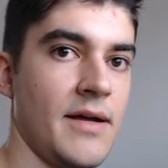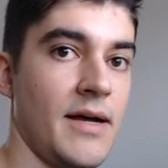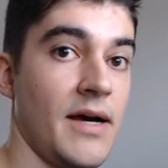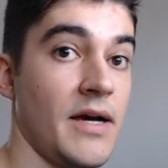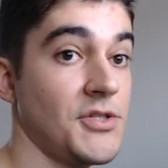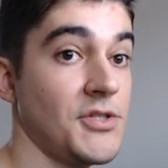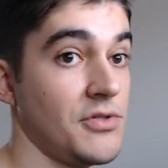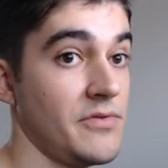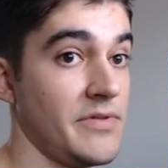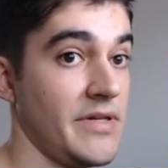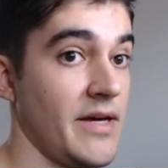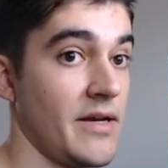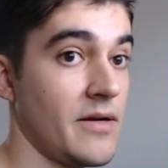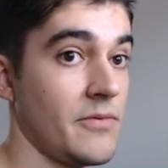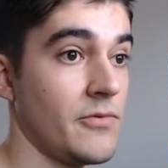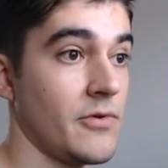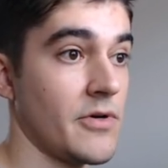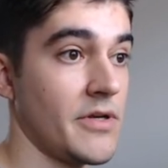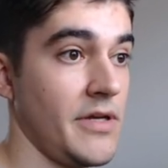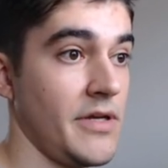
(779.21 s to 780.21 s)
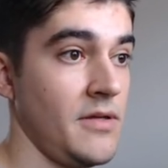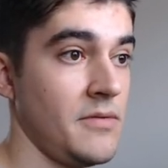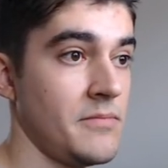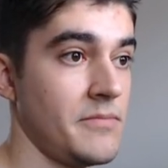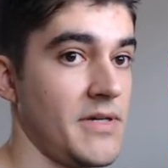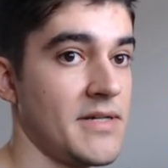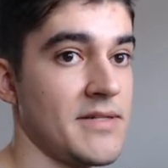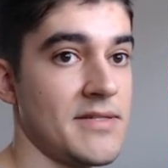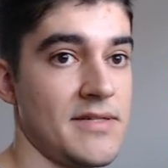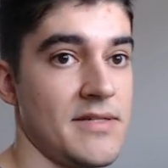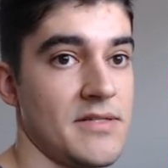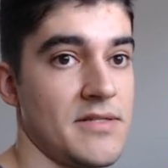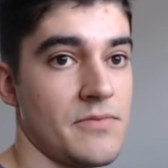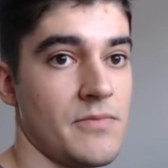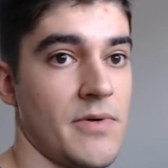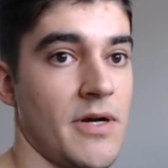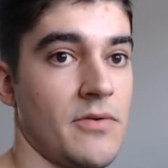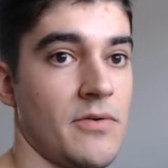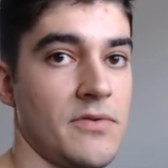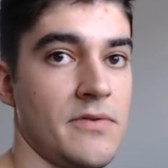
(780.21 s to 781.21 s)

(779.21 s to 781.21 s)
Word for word: I should get a warning because this route